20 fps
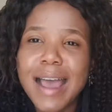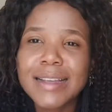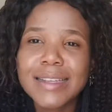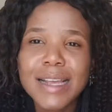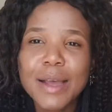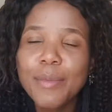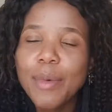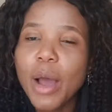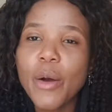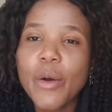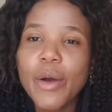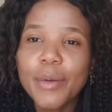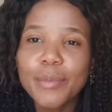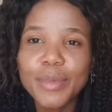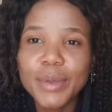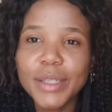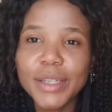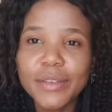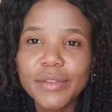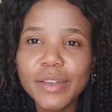Somehow I
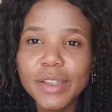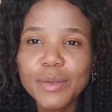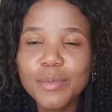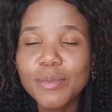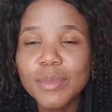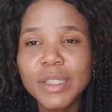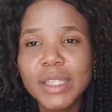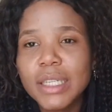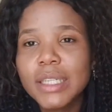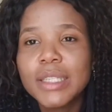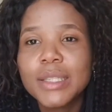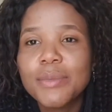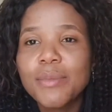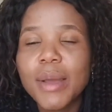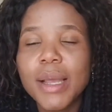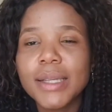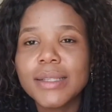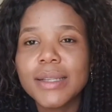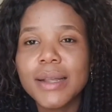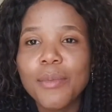believe it just
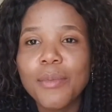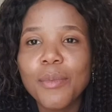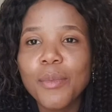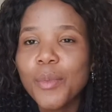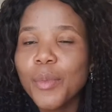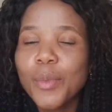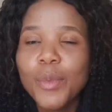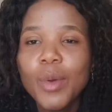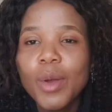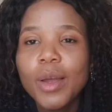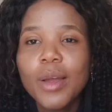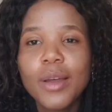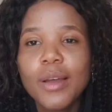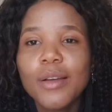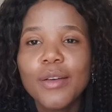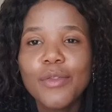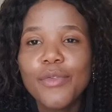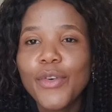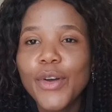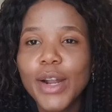makes them
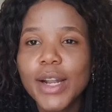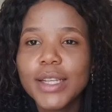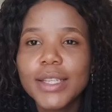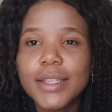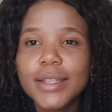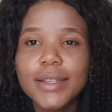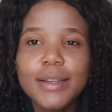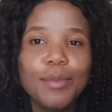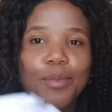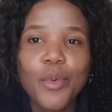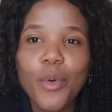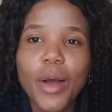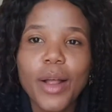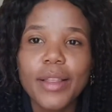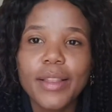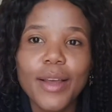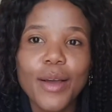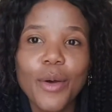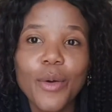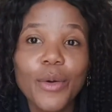fall asleep
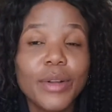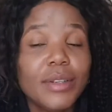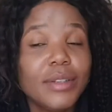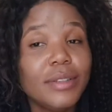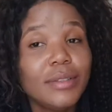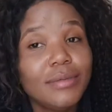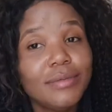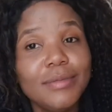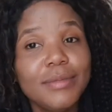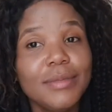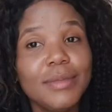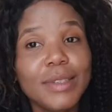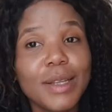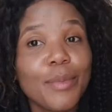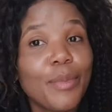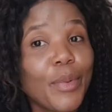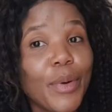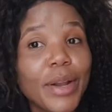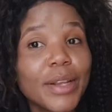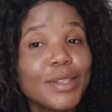while they're on
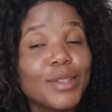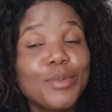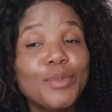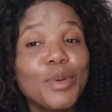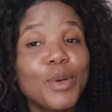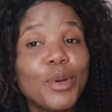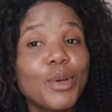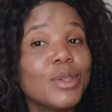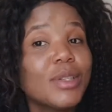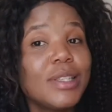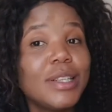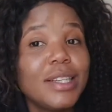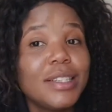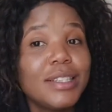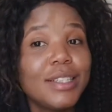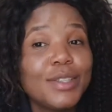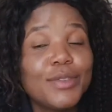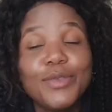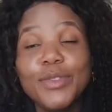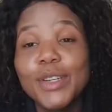the breast, because they're
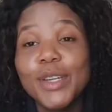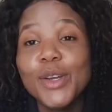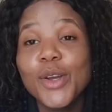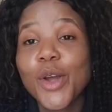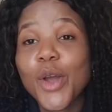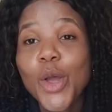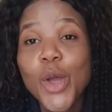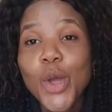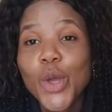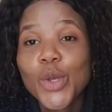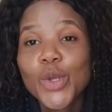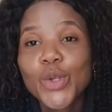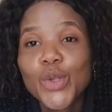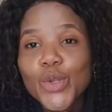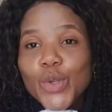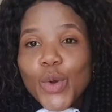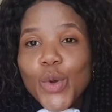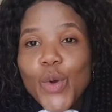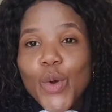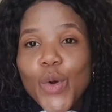just feeling
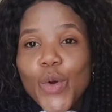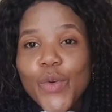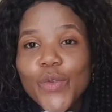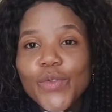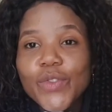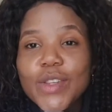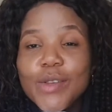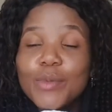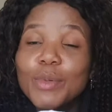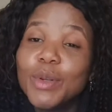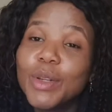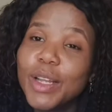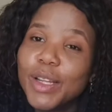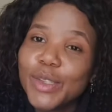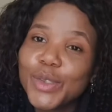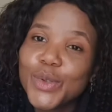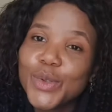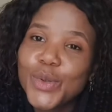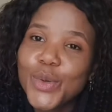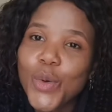so comfortable
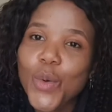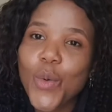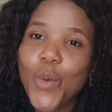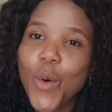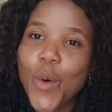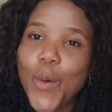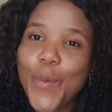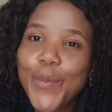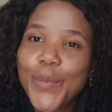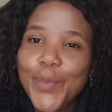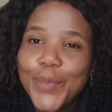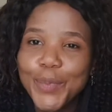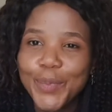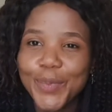and so warm.